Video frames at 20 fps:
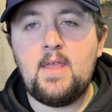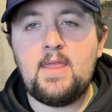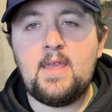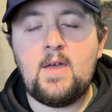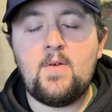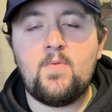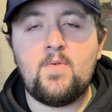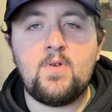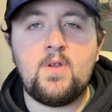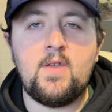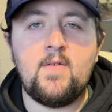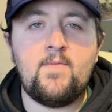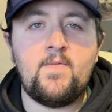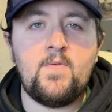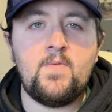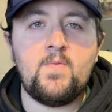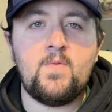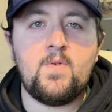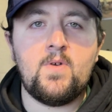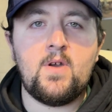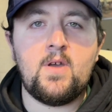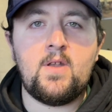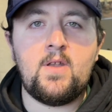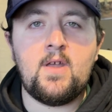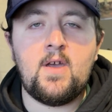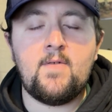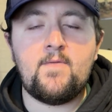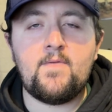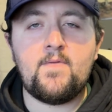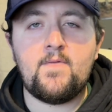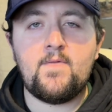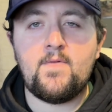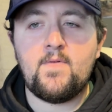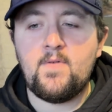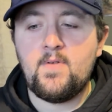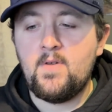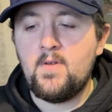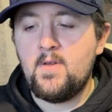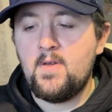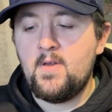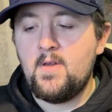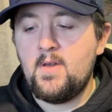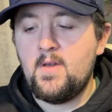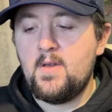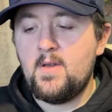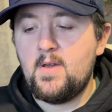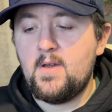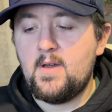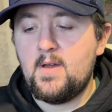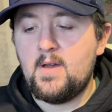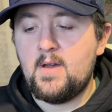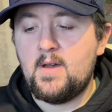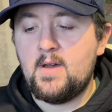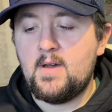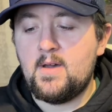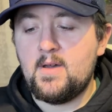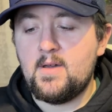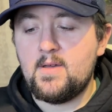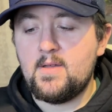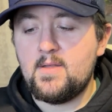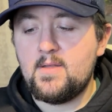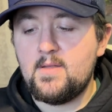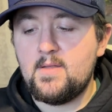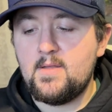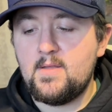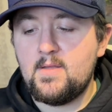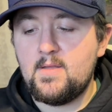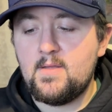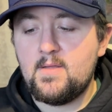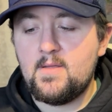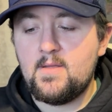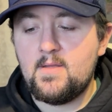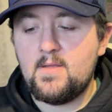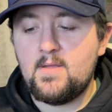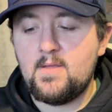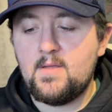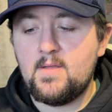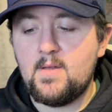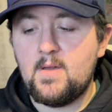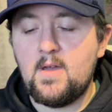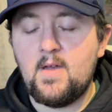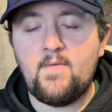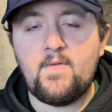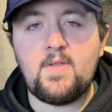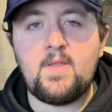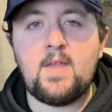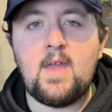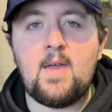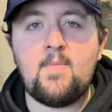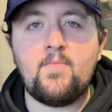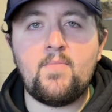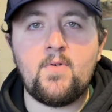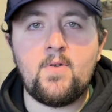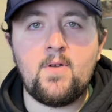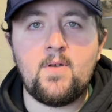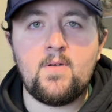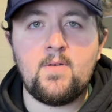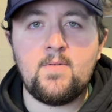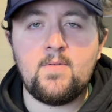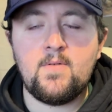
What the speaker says: that will give you enough of a temper